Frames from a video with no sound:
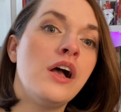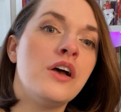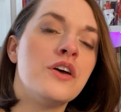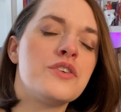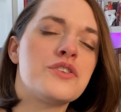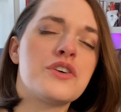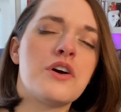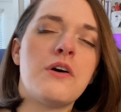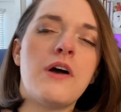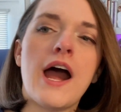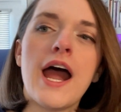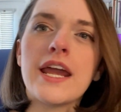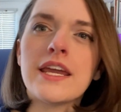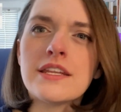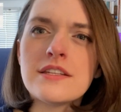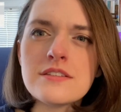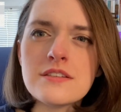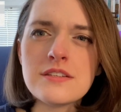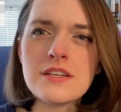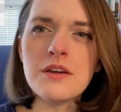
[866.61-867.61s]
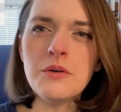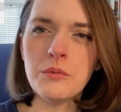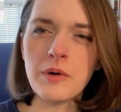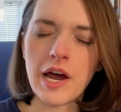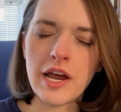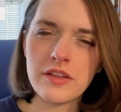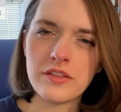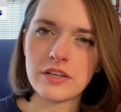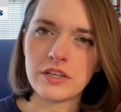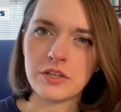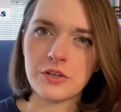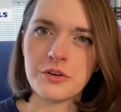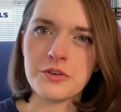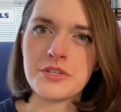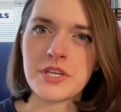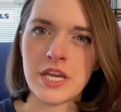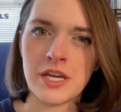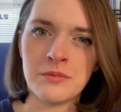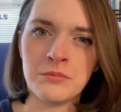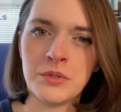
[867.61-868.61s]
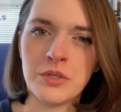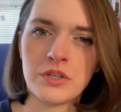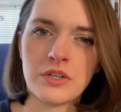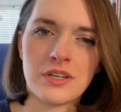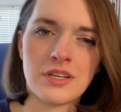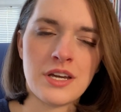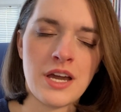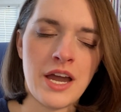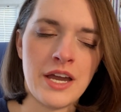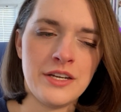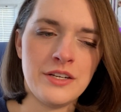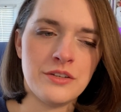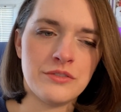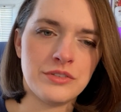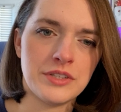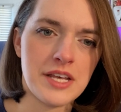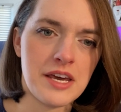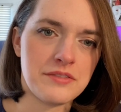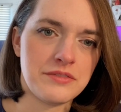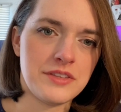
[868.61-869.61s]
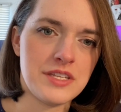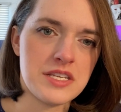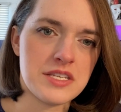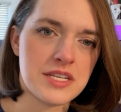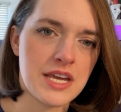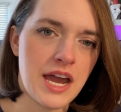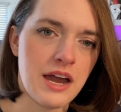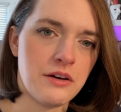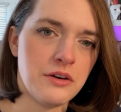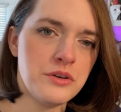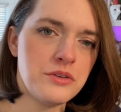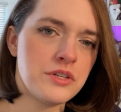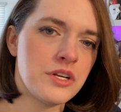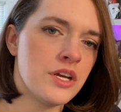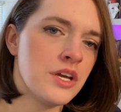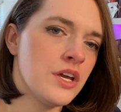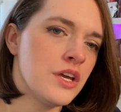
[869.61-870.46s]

So I can see why the Hero's Handbook kind of left these out.